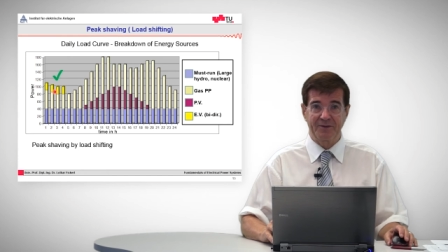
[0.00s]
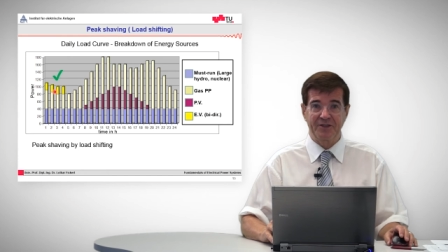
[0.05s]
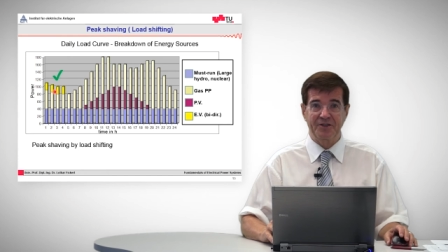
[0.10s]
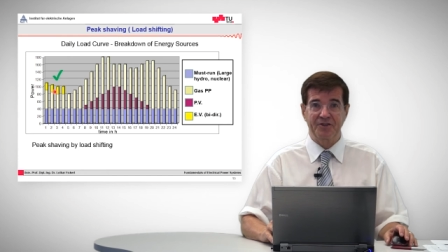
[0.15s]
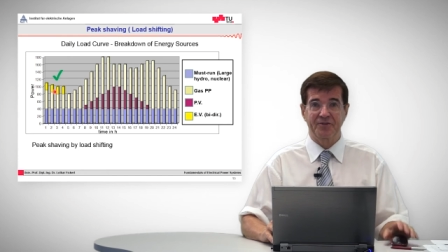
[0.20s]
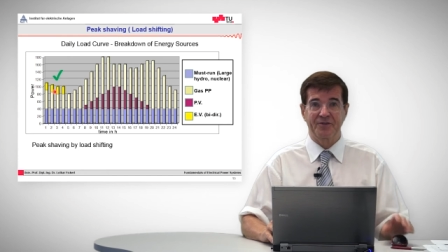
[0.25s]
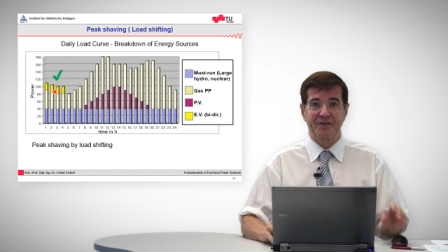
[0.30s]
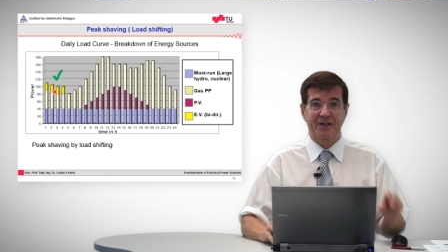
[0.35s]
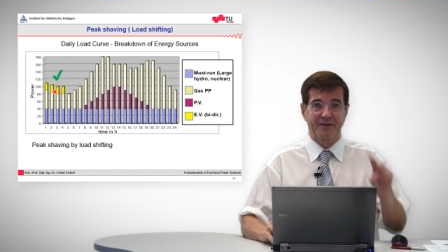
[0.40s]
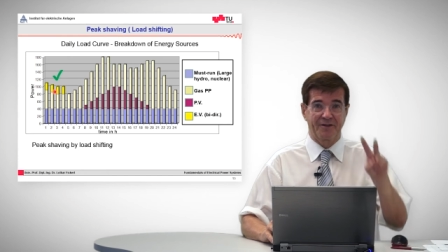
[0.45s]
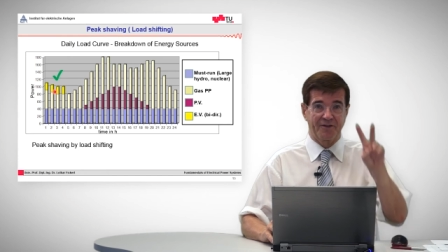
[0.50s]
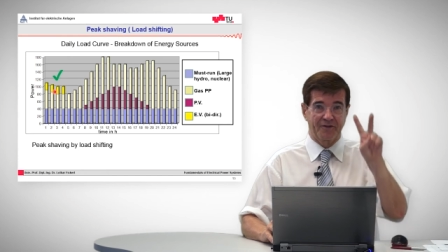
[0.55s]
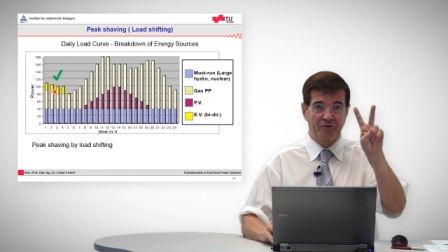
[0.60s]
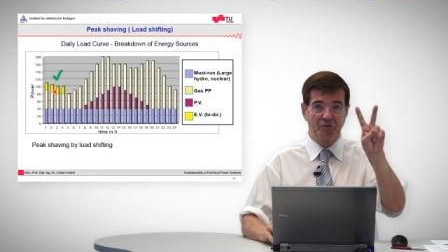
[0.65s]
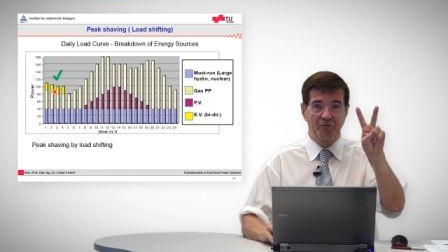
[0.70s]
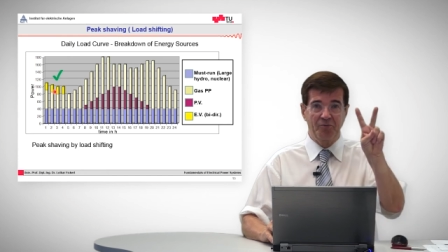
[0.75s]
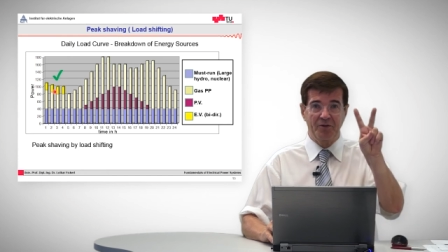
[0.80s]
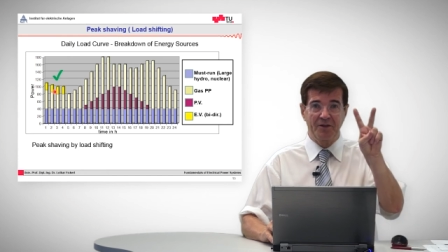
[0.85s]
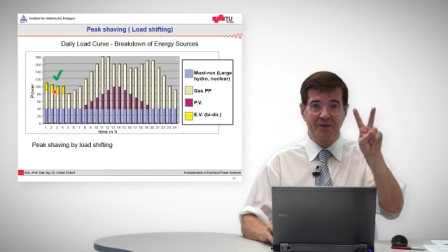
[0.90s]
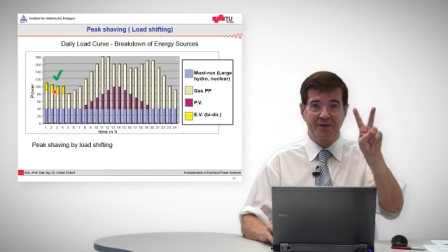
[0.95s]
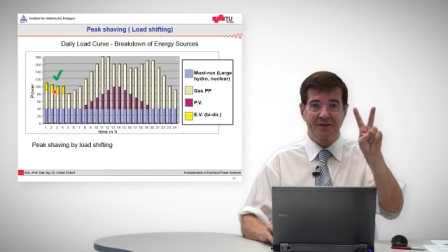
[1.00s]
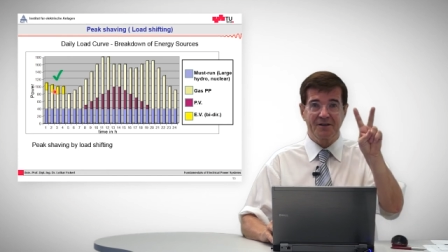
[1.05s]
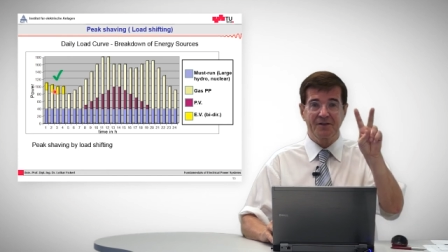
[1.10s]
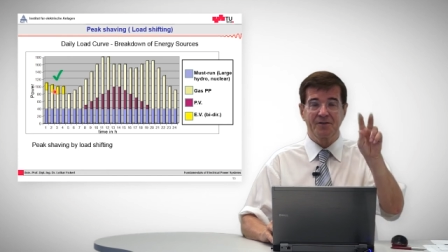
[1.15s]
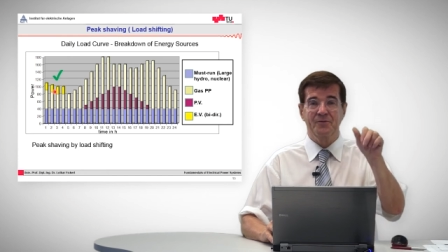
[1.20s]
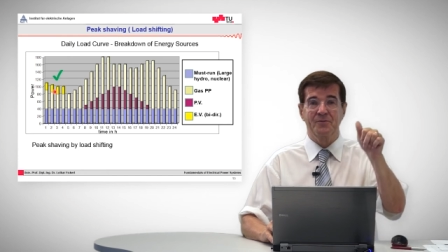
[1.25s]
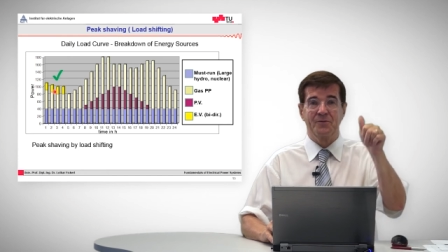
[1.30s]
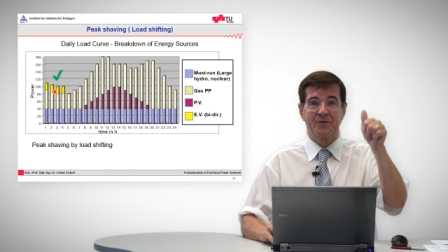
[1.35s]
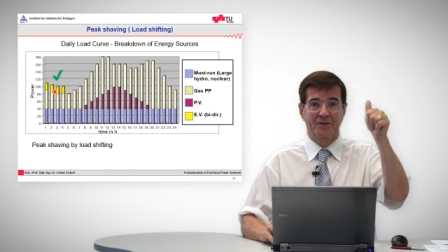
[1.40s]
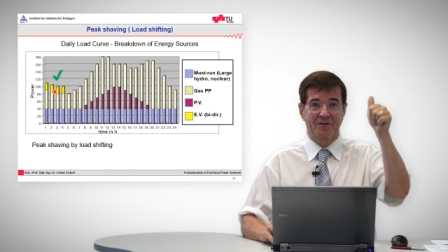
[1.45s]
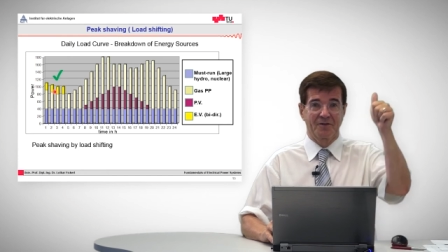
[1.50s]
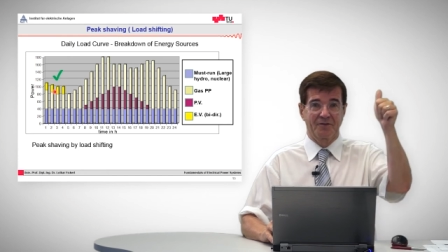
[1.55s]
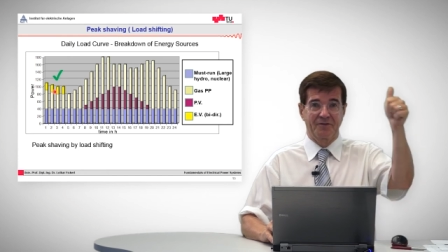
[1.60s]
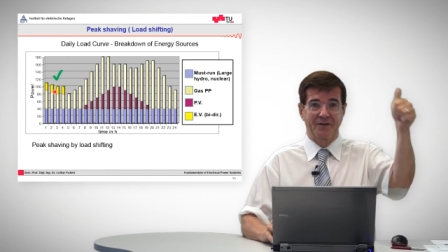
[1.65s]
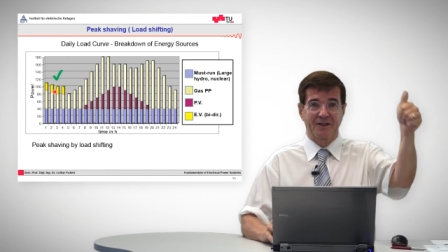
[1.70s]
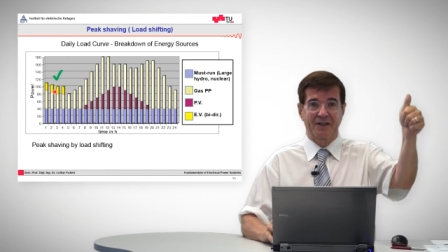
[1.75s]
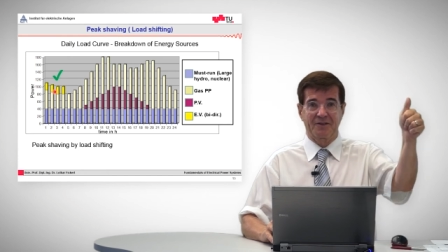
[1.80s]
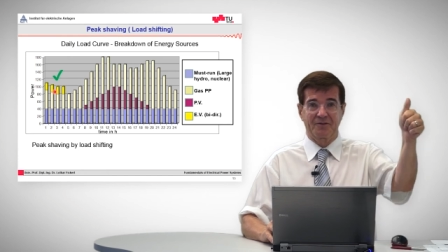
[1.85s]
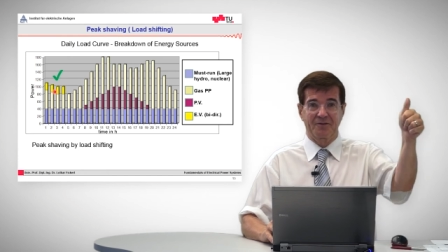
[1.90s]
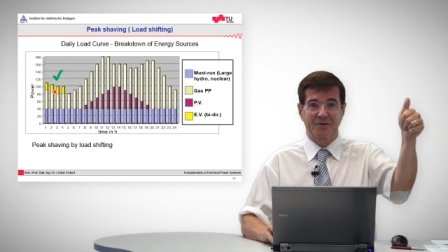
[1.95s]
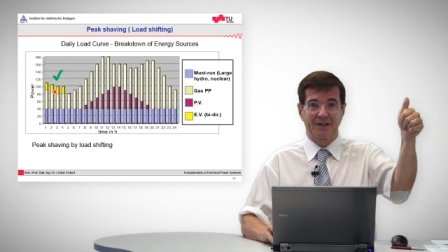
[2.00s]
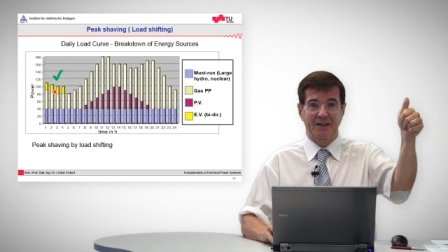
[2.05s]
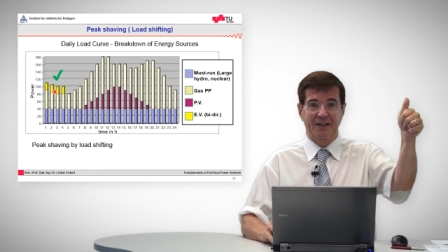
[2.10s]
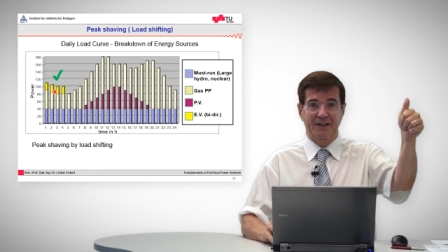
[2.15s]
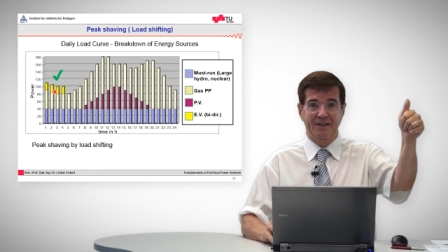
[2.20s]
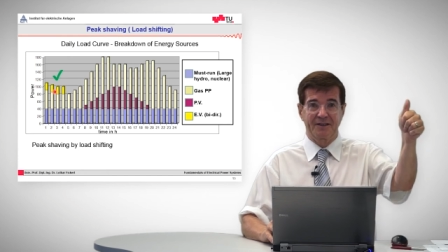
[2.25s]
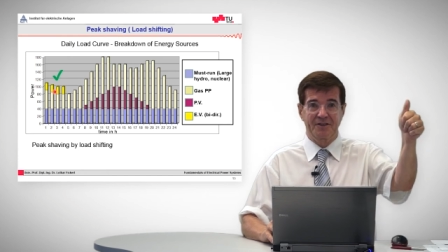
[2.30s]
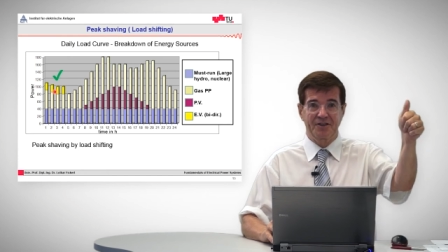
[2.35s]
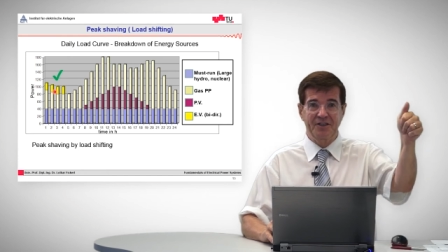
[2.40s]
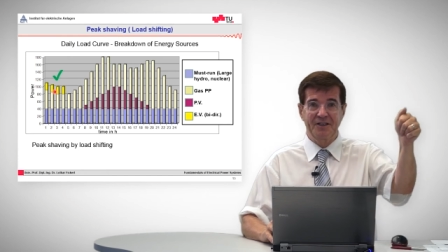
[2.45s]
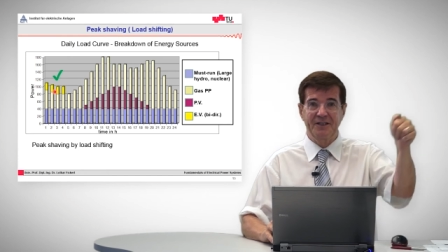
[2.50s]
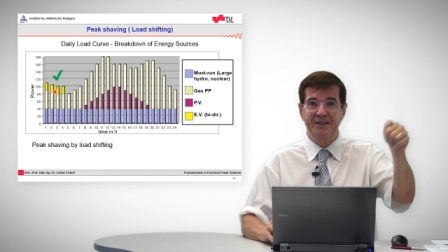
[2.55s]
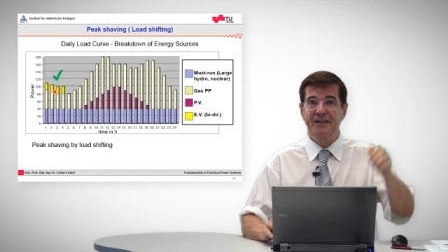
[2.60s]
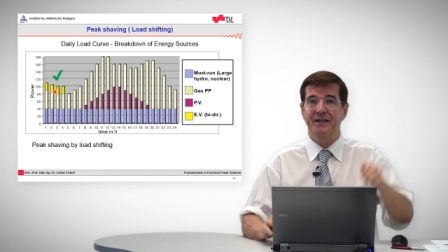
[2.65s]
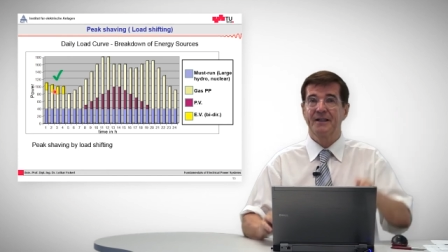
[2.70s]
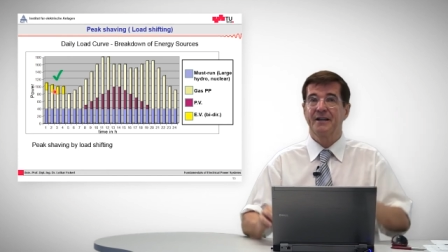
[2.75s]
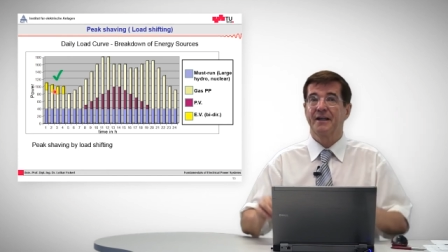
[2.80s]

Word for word: which unite the two worlds, the world of electrical energy